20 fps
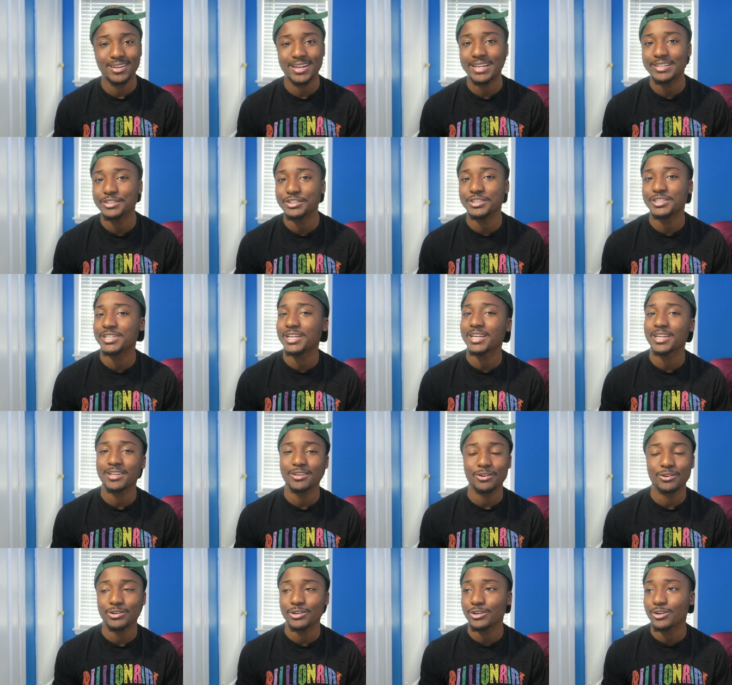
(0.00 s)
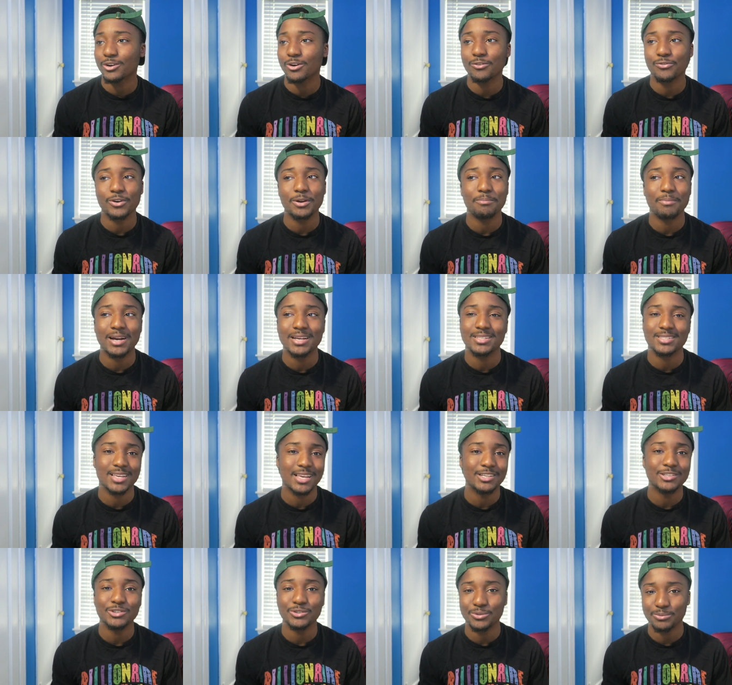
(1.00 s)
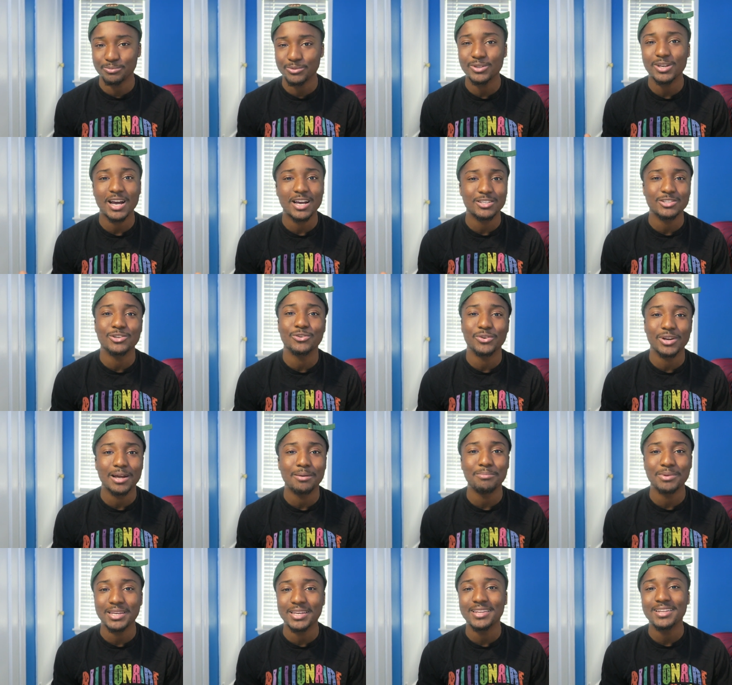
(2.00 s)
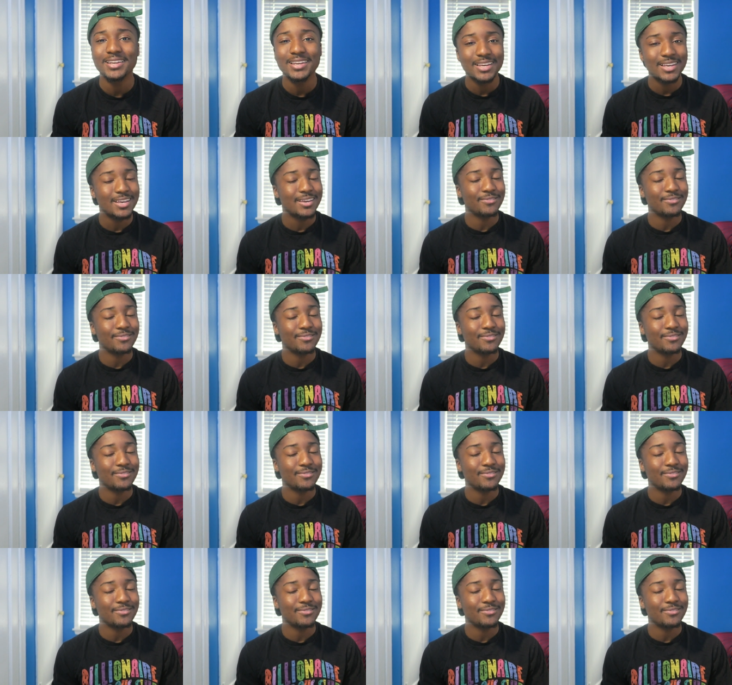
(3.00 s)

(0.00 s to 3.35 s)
that your chick or your girlfriend might send you. You guys know what I mean.